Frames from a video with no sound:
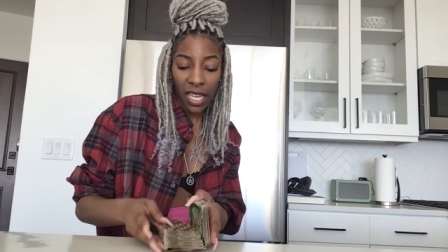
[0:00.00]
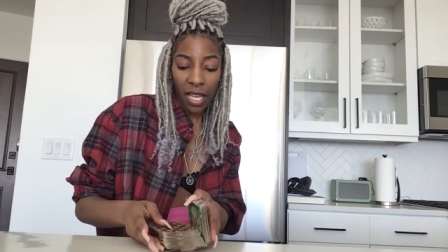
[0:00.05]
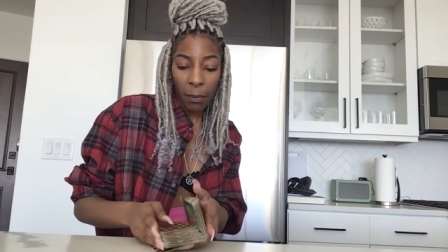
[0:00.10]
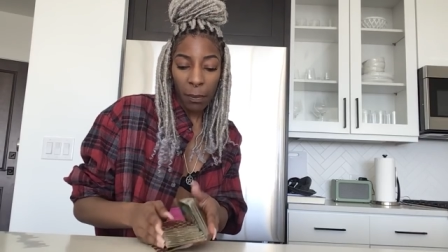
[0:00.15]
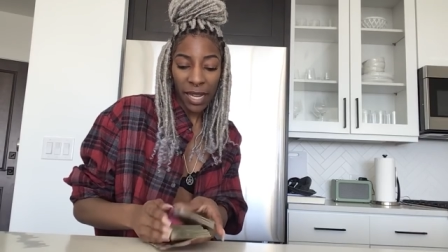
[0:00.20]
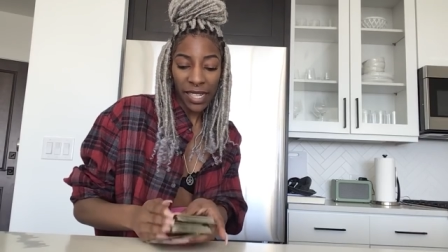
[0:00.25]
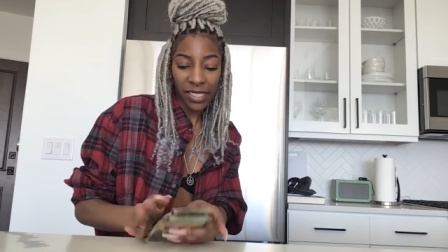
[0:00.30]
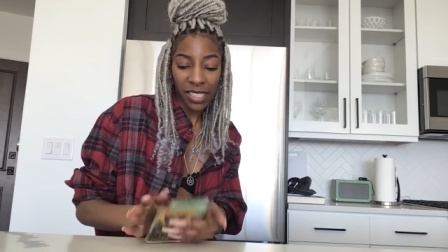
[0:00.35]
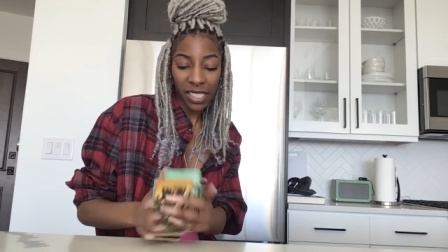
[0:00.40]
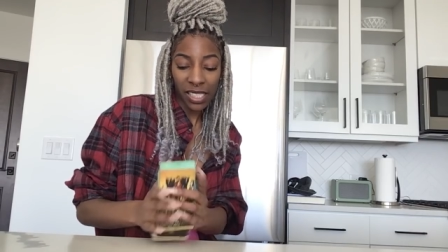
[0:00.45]

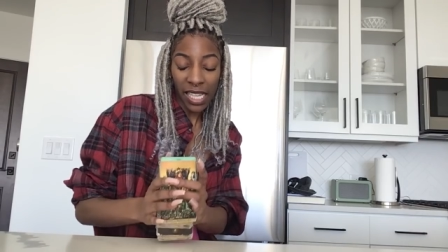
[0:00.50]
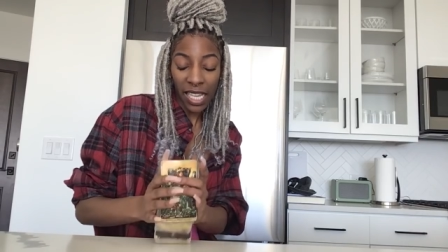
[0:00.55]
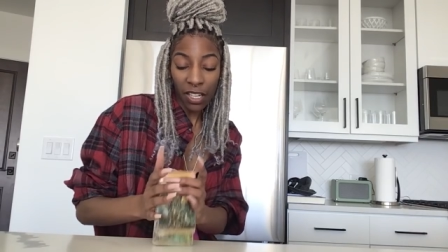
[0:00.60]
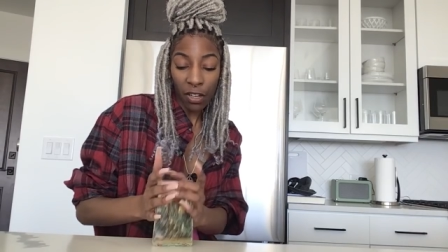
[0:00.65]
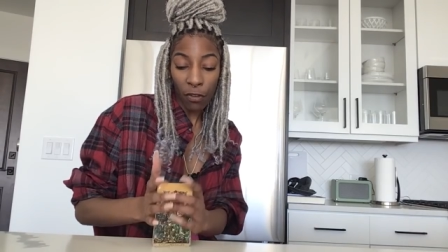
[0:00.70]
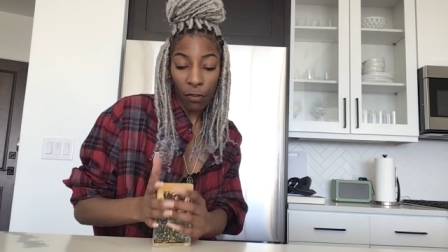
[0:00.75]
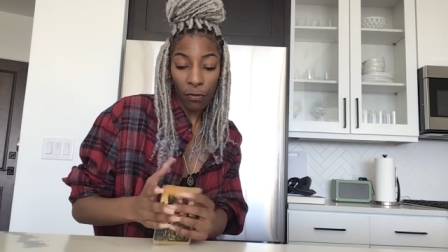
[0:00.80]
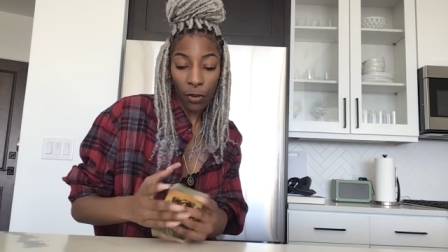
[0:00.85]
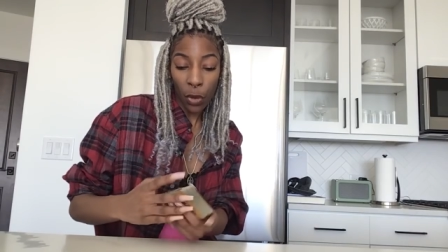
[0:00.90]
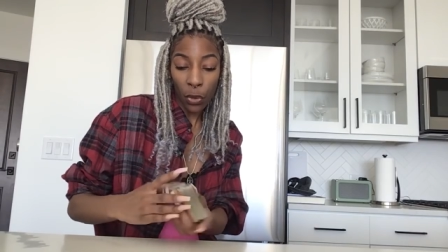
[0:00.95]
may just take
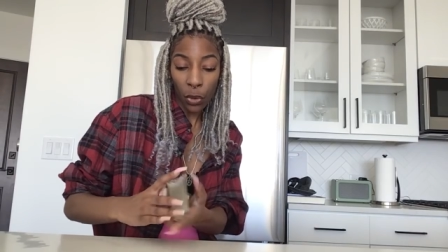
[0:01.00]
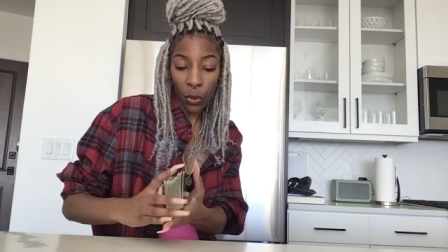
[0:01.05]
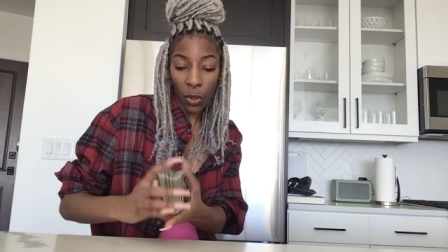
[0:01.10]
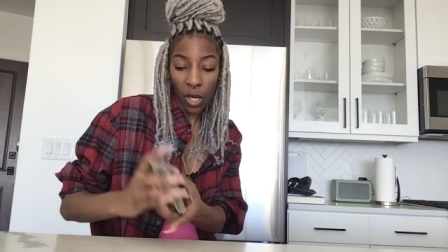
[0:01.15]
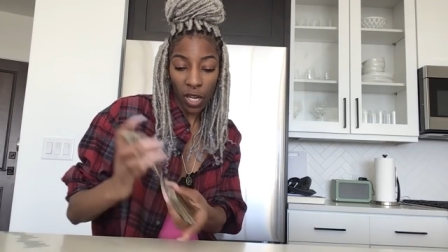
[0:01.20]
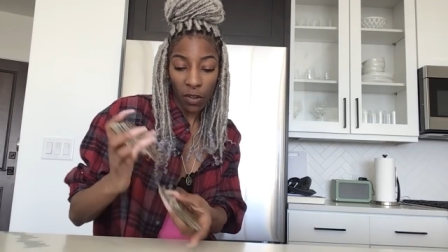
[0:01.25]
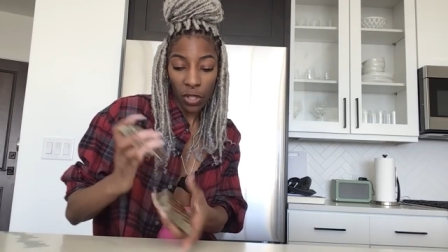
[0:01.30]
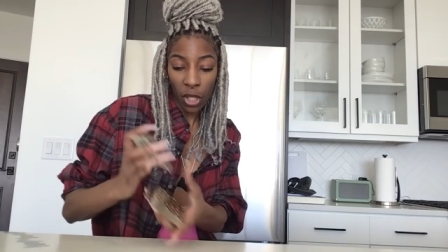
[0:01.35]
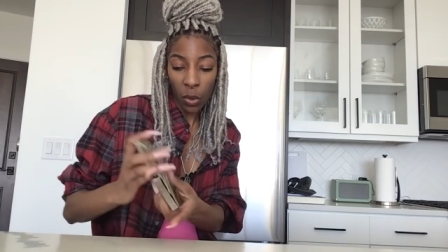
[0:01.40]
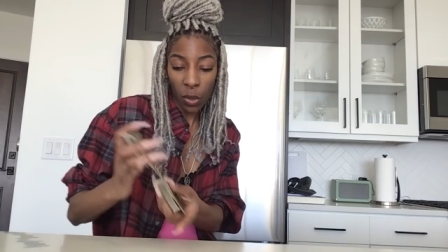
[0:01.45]
a photo
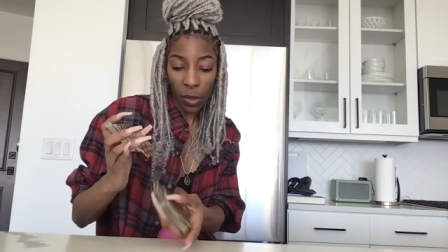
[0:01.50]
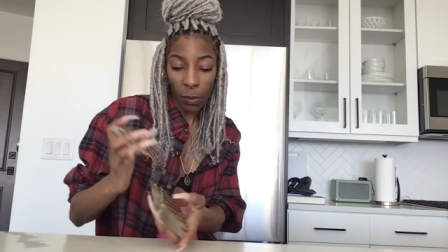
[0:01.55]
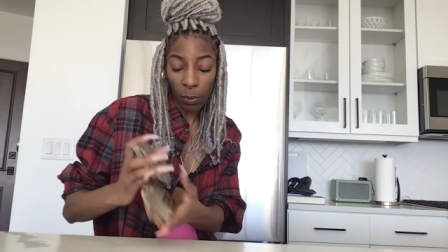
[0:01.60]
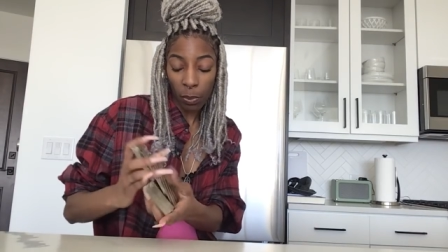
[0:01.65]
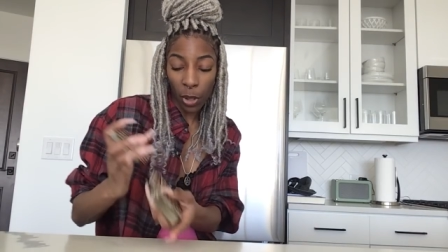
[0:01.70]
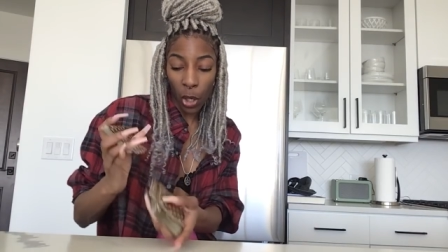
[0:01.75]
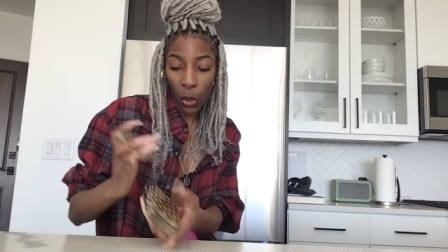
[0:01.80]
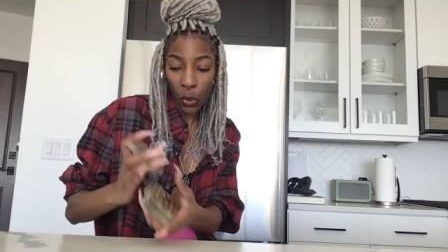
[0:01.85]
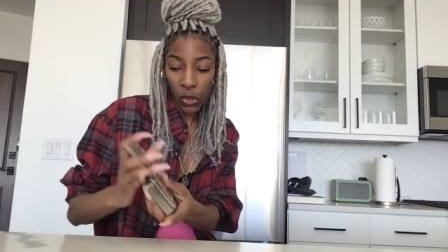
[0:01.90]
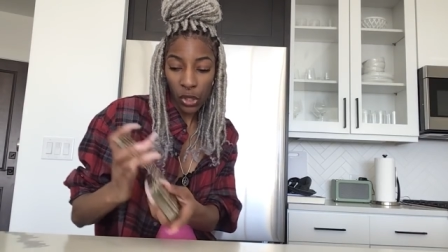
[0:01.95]
of you and
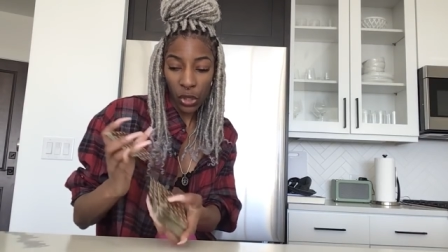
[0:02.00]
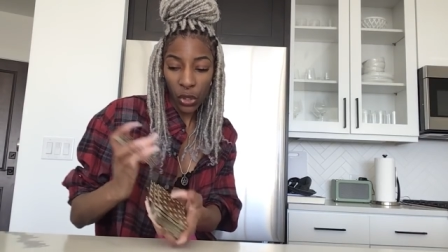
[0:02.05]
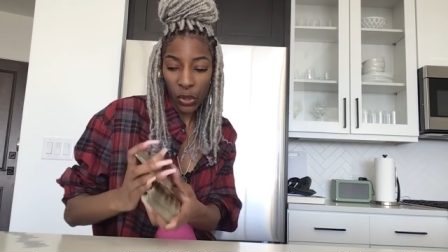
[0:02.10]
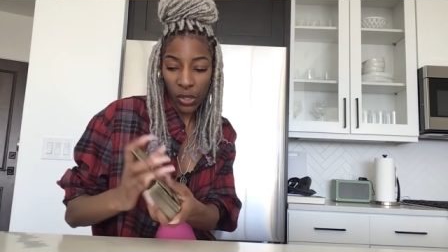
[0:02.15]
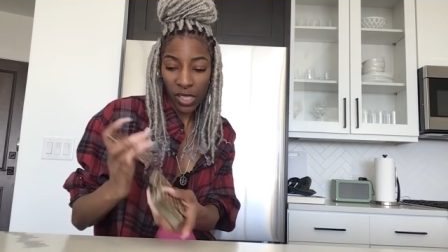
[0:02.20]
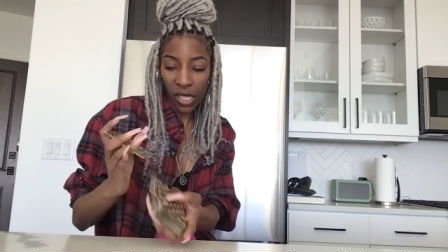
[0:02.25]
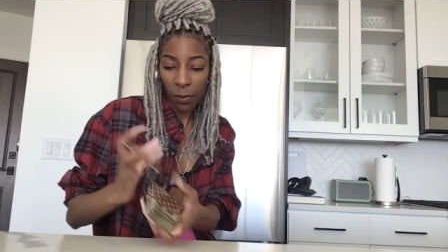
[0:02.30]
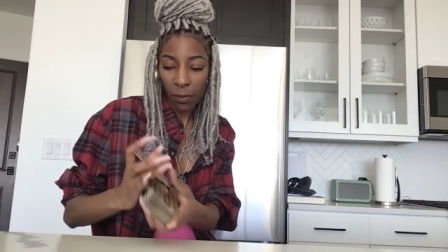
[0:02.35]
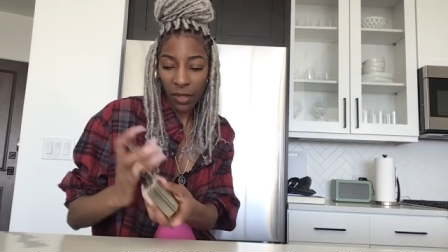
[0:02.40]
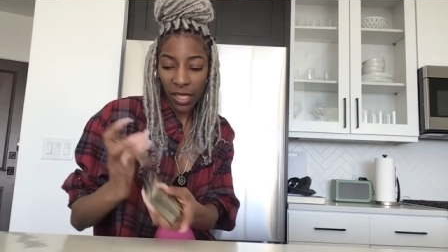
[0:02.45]
post it or
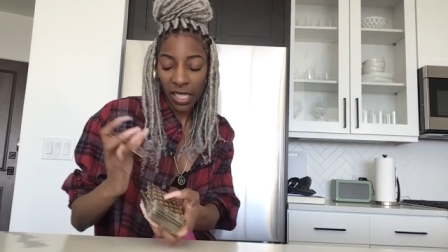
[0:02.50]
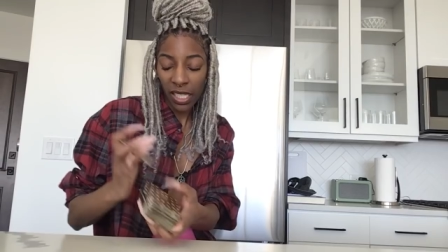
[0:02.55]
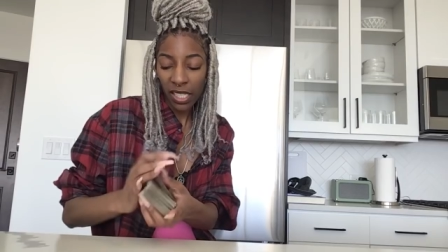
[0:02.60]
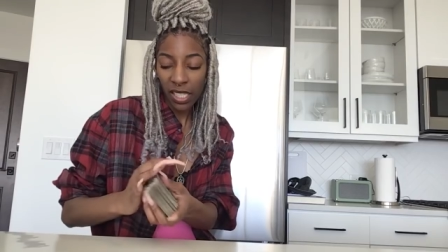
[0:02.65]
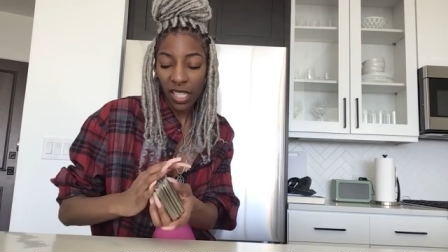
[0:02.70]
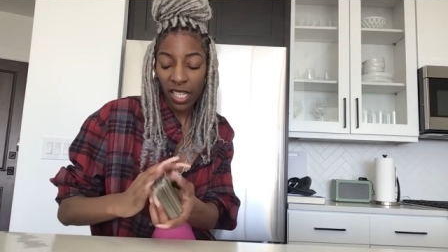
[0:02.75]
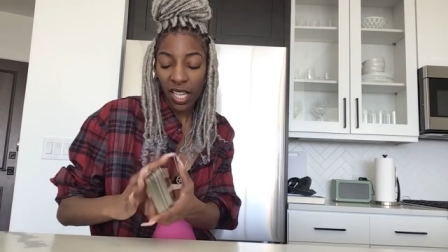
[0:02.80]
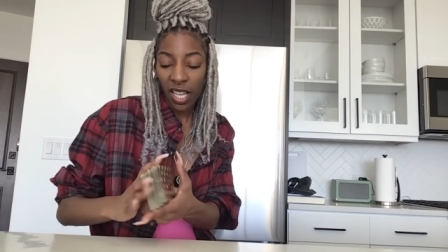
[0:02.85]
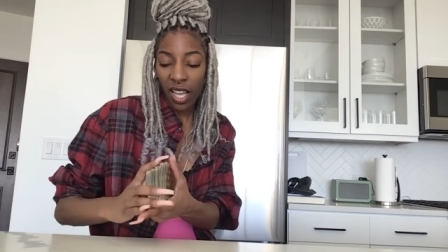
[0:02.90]
something.